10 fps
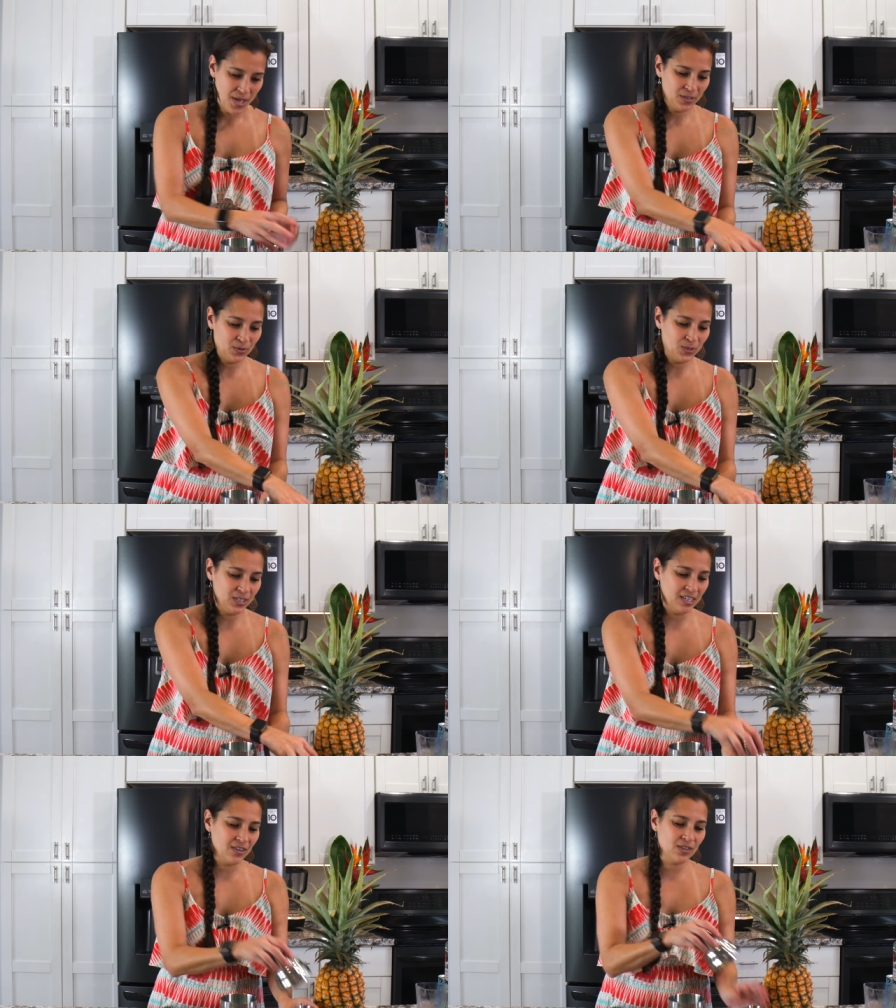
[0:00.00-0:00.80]
So we'll
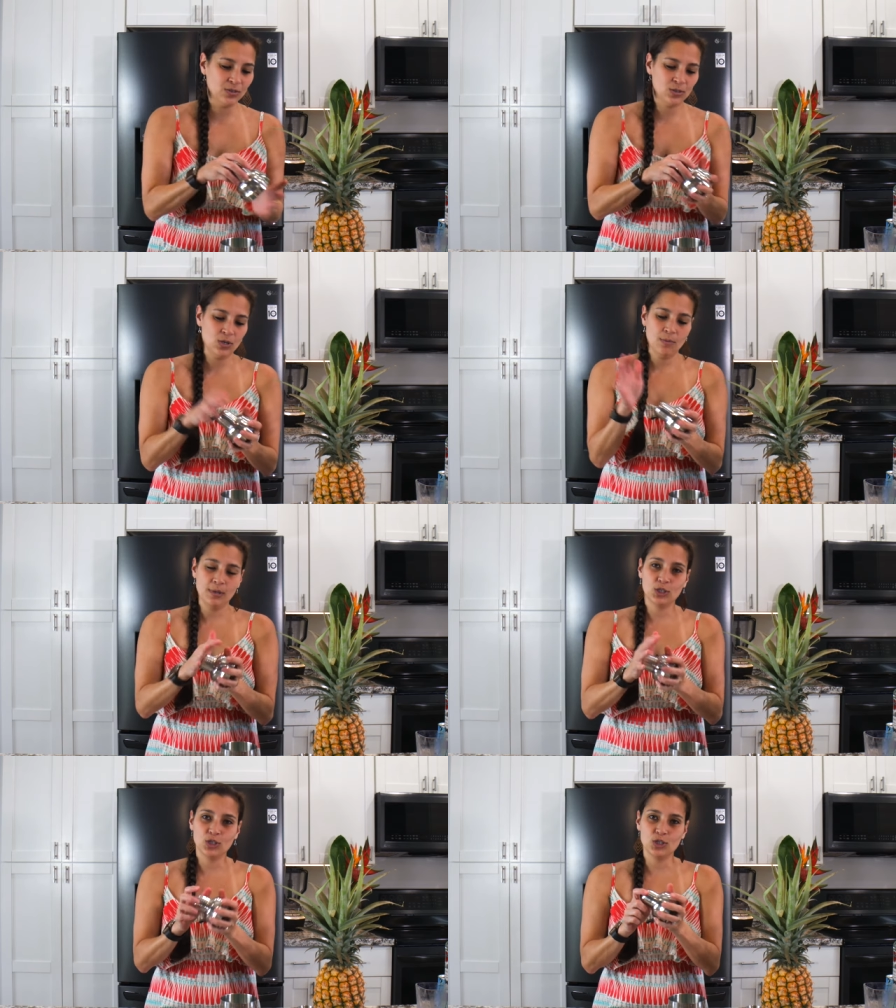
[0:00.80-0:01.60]
see how it goes.
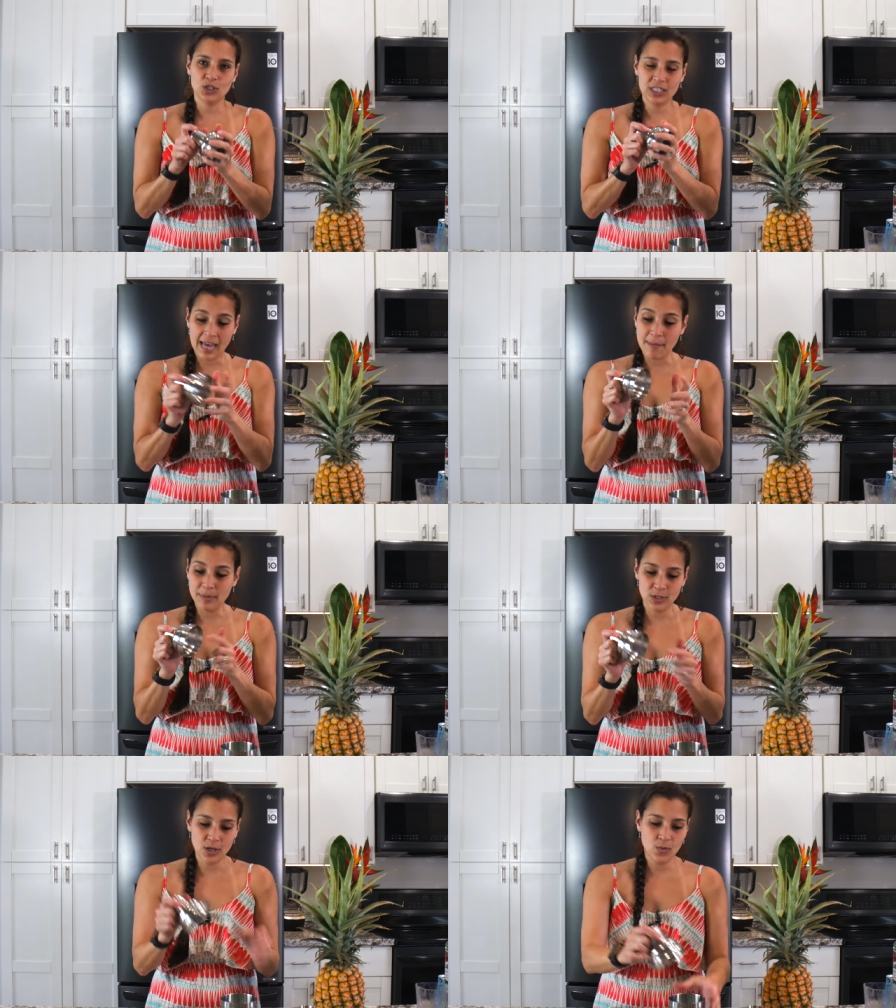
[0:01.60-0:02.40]
Make sure your cap
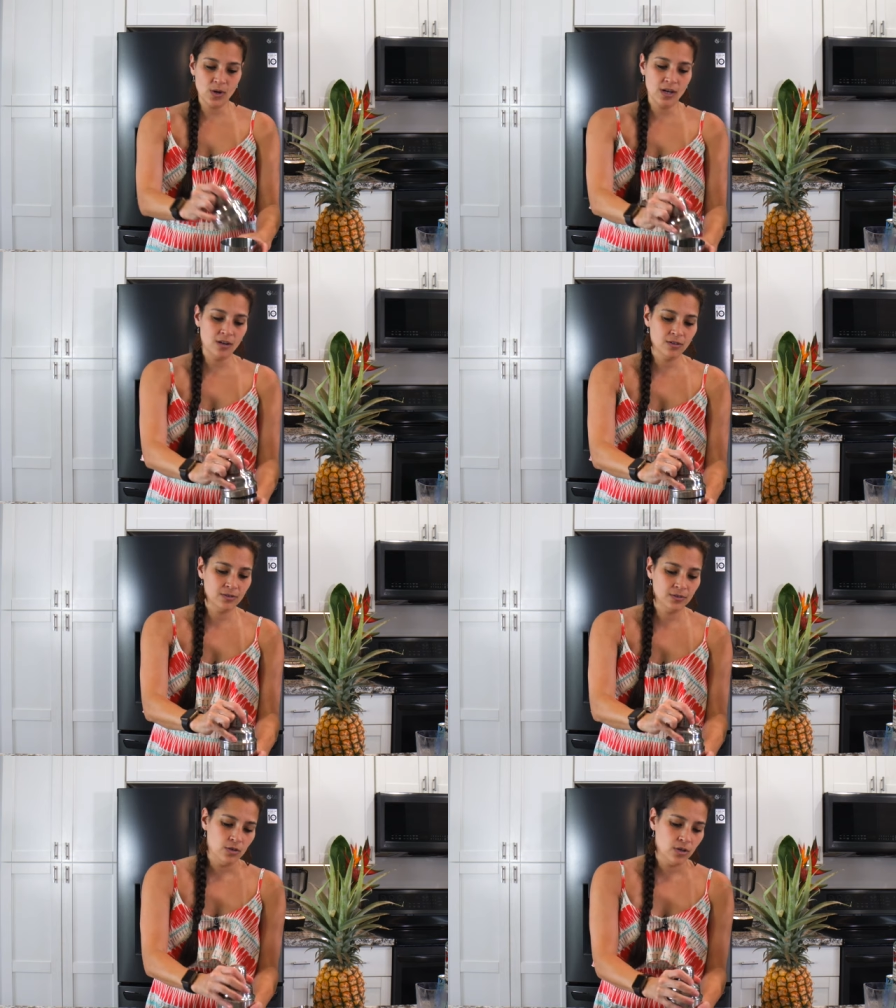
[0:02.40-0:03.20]
is on well,
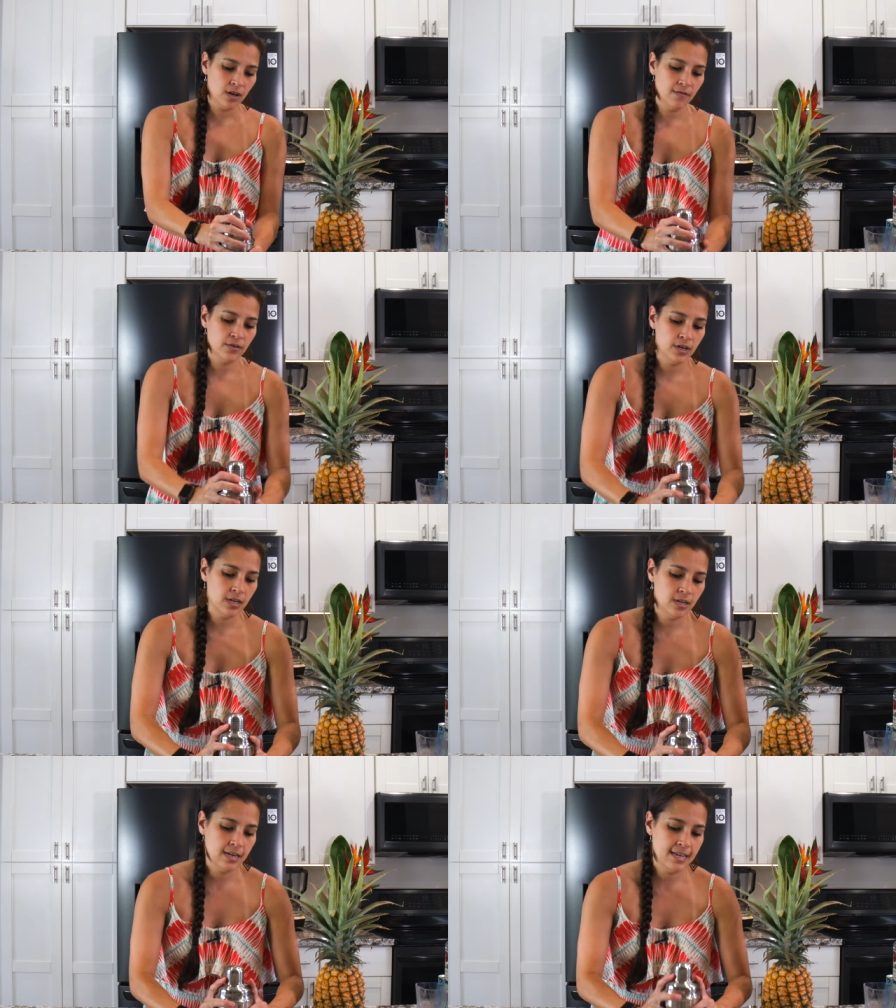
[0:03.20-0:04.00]
you'll cover
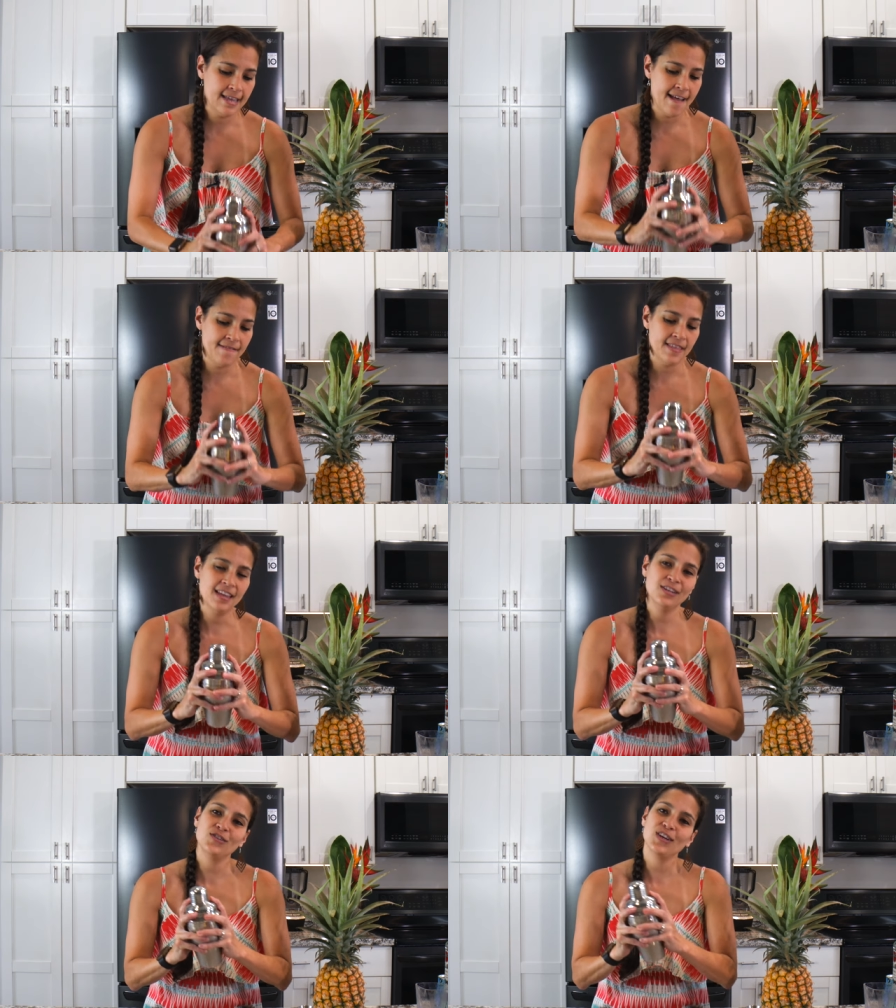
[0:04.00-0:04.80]
it, and
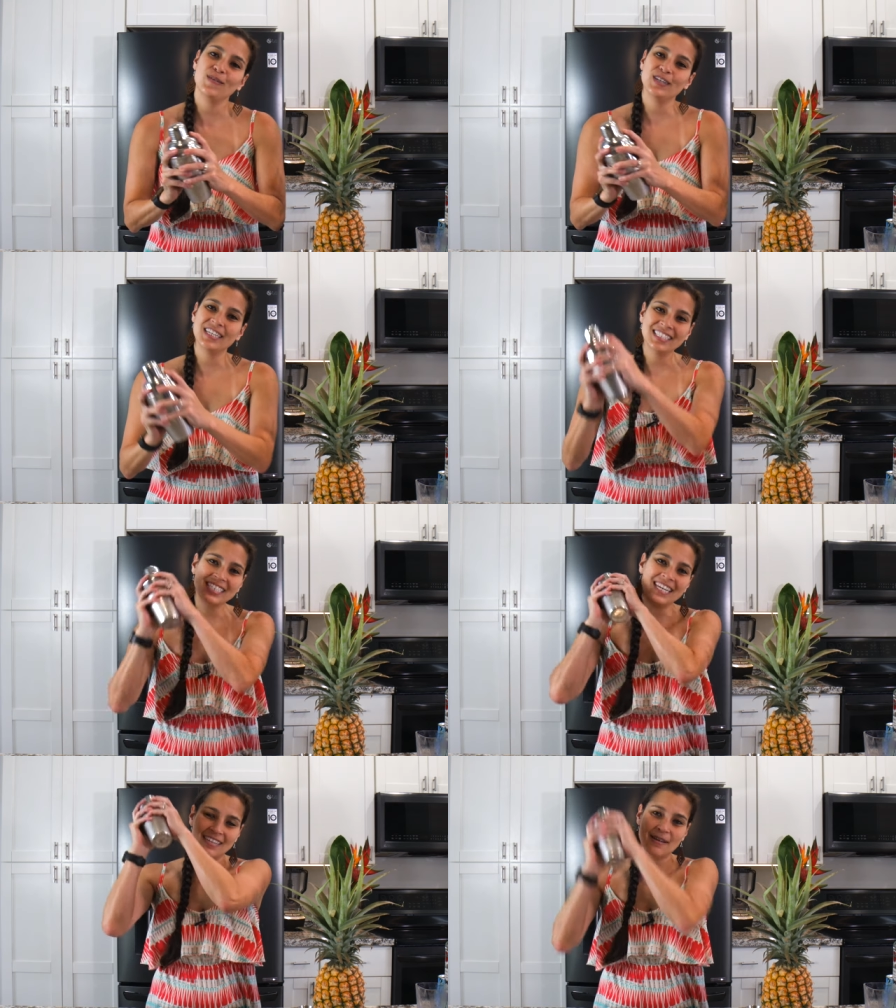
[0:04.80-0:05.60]
then you give it a
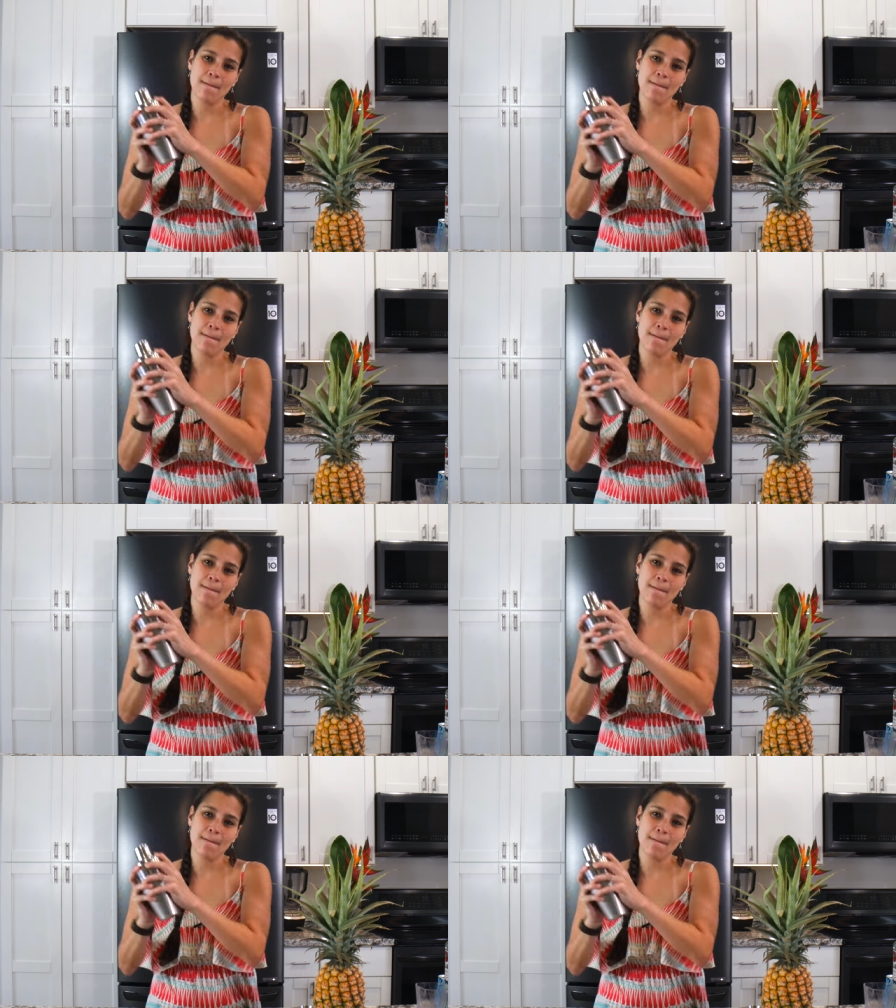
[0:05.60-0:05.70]
shake.